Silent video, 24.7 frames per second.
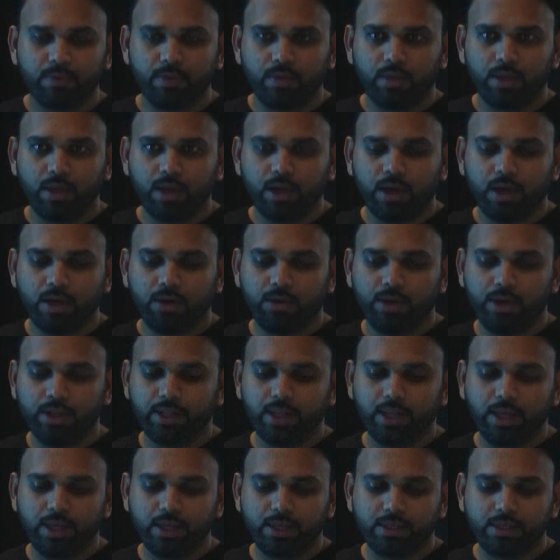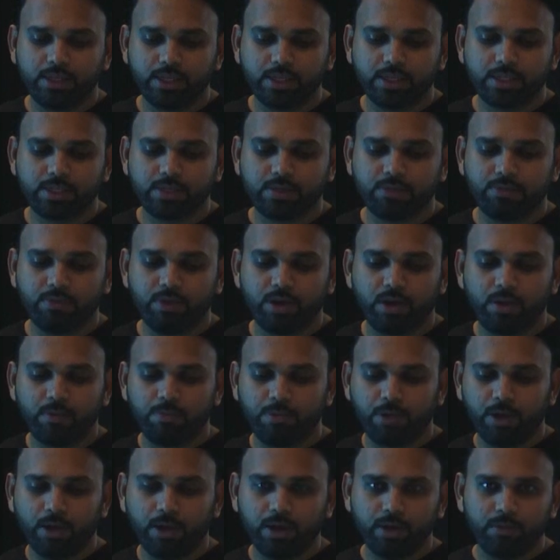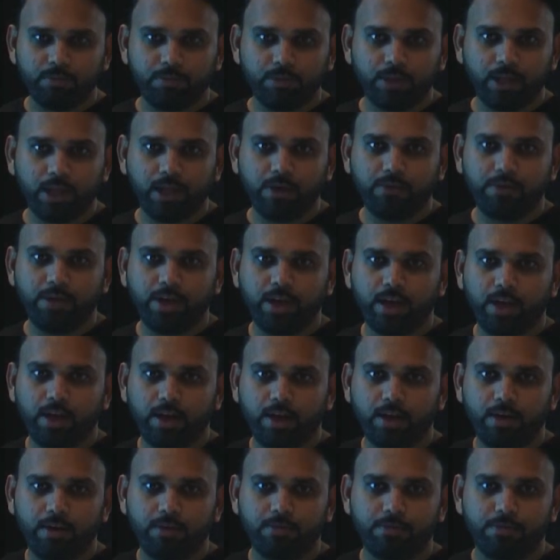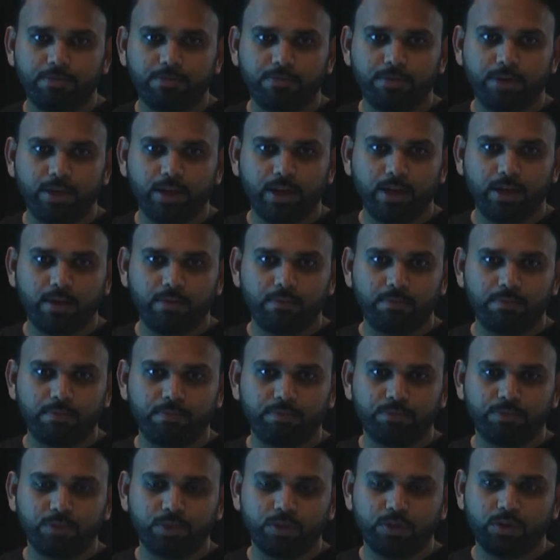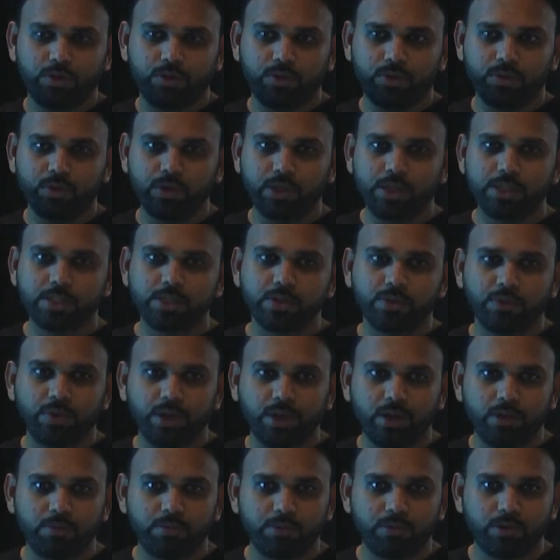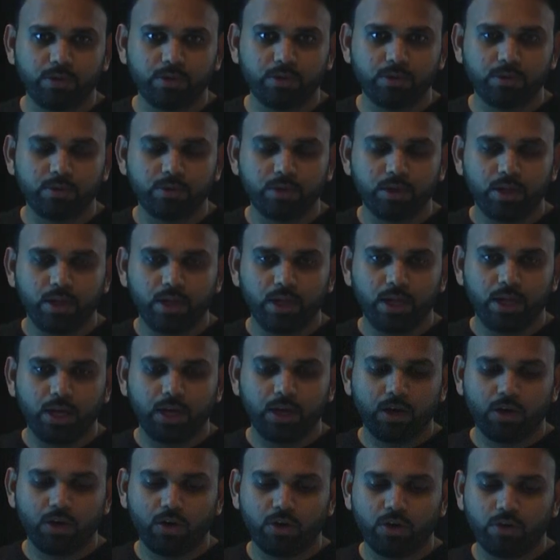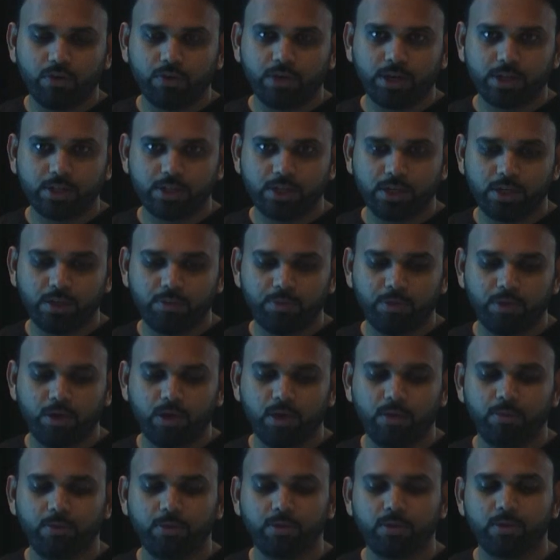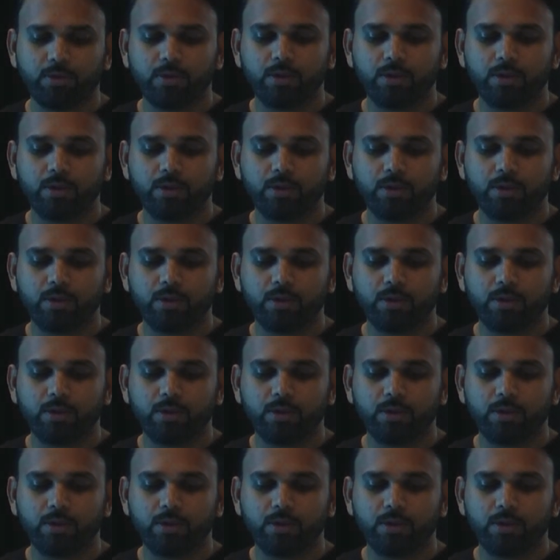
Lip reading: Currently, just very plug and play. We have toolings available, contracts are deployable.